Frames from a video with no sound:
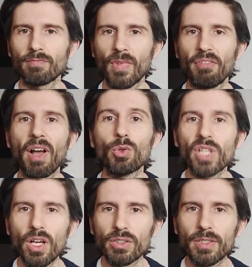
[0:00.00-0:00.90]
found
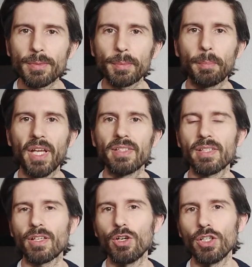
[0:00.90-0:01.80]
out by
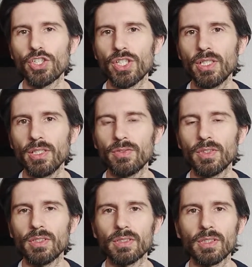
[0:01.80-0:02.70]
psychology,
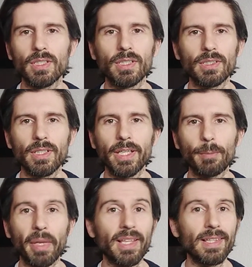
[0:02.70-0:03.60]
even
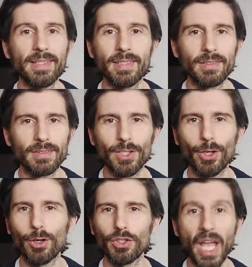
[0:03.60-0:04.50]
like by classical
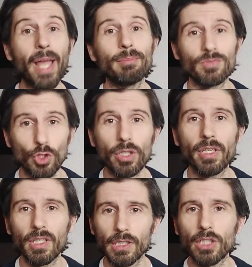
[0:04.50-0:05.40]
psychology. I'm
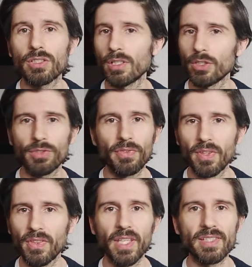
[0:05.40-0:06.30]
talking a lot of
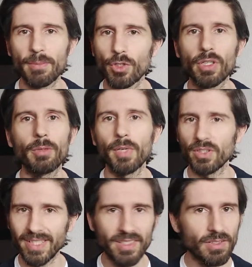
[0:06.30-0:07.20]
the things I'm talking
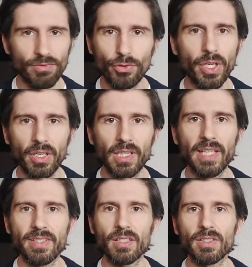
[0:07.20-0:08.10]
about is really
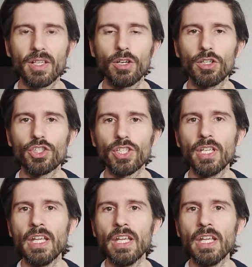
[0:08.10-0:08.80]
classical psychology.